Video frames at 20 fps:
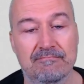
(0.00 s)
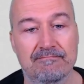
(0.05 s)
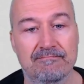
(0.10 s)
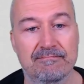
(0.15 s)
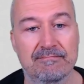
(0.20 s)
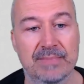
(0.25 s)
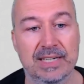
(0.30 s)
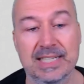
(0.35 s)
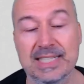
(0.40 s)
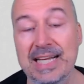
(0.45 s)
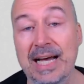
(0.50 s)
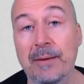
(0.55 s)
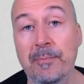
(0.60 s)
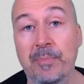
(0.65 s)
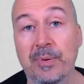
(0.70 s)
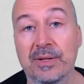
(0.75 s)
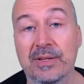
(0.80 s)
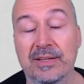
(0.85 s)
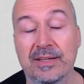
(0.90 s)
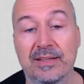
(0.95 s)

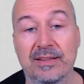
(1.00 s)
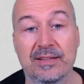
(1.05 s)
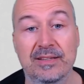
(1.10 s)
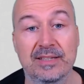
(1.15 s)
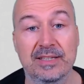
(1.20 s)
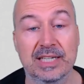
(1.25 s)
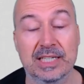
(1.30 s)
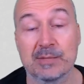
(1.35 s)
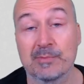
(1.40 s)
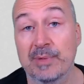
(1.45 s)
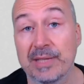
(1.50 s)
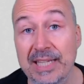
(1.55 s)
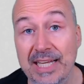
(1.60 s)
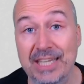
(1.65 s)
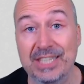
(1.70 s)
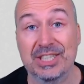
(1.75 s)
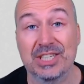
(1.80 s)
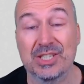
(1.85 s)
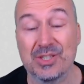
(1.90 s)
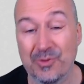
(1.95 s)
example and the
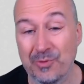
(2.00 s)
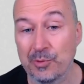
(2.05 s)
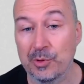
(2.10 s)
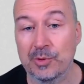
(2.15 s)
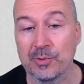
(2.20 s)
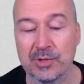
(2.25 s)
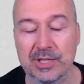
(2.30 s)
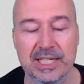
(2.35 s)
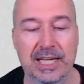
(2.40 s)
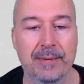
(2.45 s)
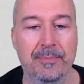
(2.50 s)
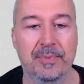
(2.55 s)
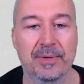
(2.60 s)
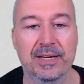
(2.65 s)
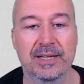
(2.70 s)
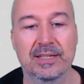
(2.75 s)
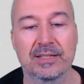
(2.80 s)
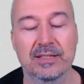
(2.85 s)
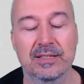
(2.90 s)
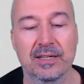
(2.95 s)
explanations of what was
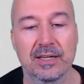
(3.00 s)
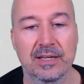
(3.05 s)
happening